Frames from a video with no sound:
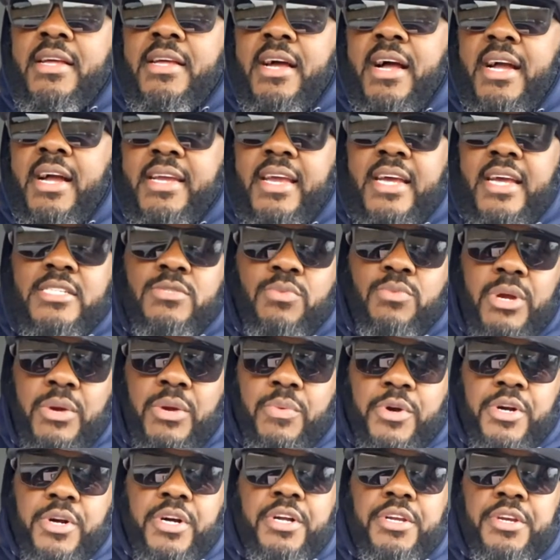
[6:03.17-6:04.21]
I guess we
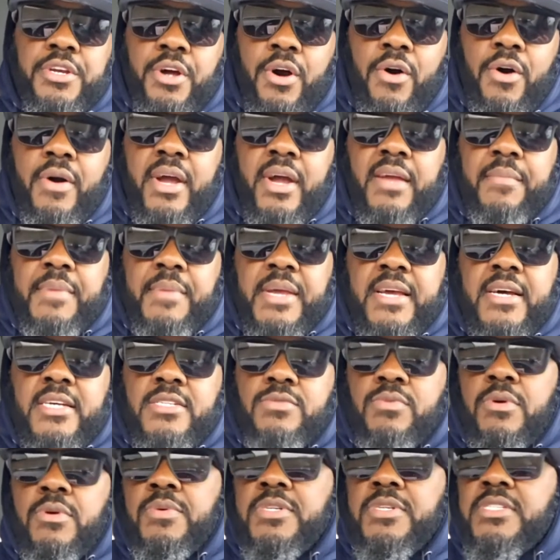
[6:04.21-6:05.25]
were annoying
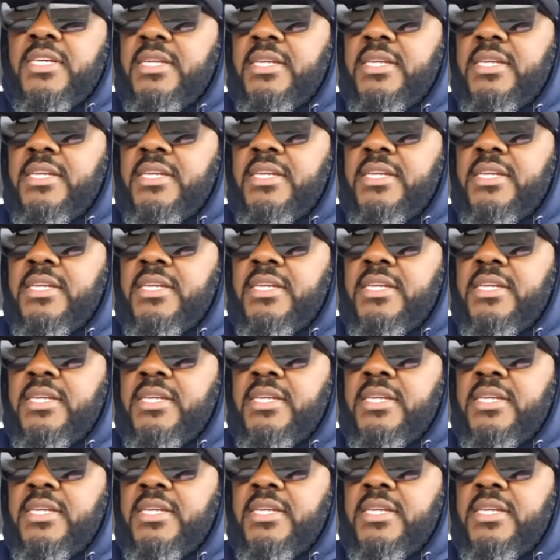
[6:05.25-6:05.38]
because we was